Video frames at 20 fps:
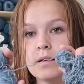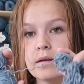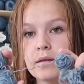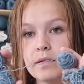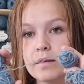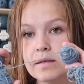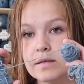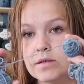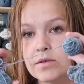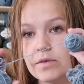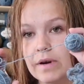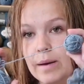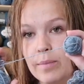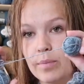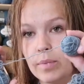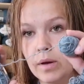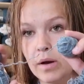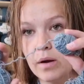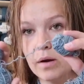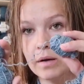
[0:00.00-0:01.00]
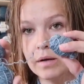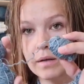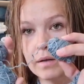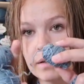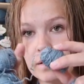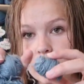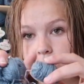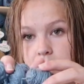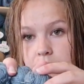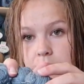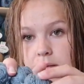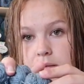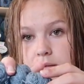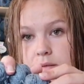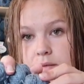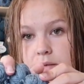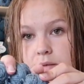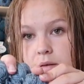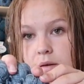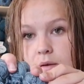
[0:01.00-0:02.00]
the scrap yarn
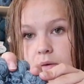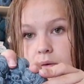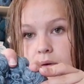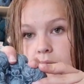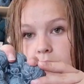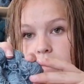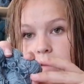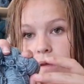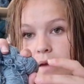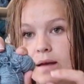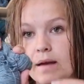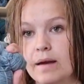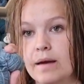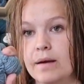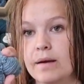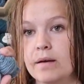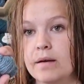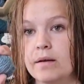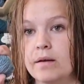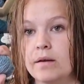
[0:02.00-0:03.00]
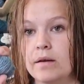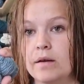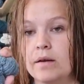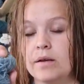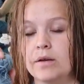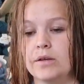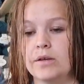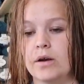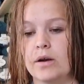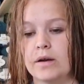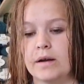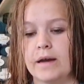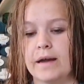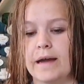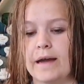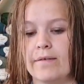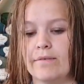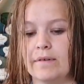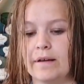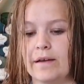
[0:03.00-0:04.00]
or the yarn I
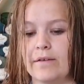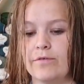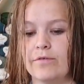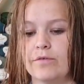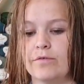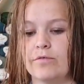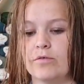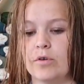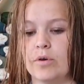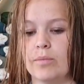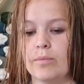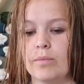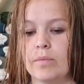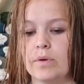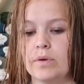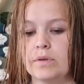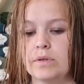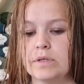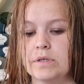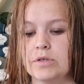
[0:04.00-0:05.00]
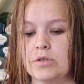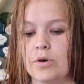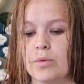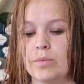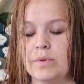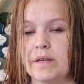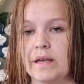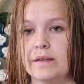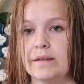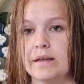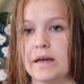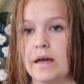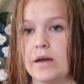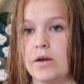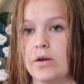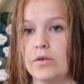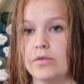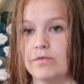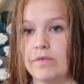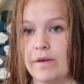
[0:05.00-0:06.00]
have left from the top that I
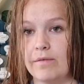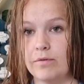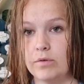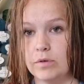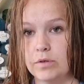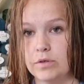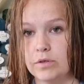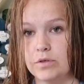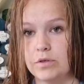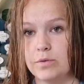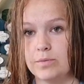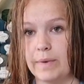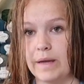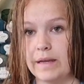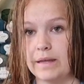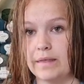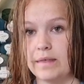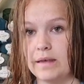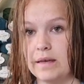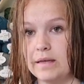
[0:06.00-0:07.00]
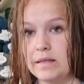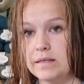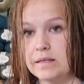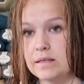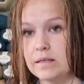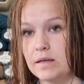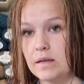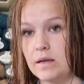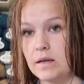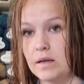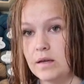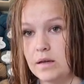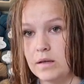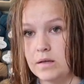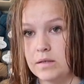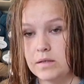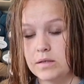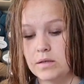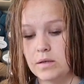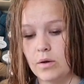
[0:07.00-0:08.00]
unraveled to make this
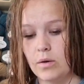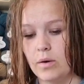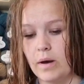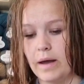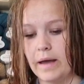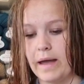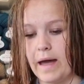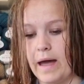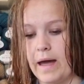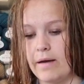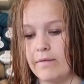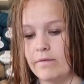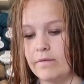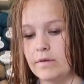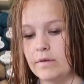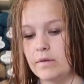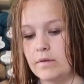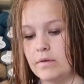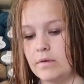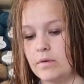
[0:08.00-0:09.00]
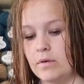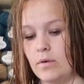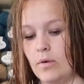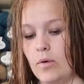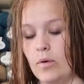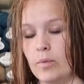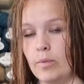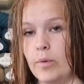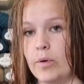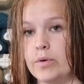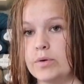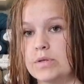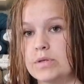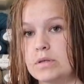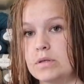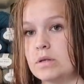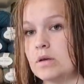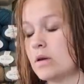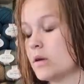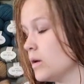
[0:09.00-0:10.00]
so I have
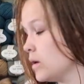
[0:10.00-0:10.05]
almost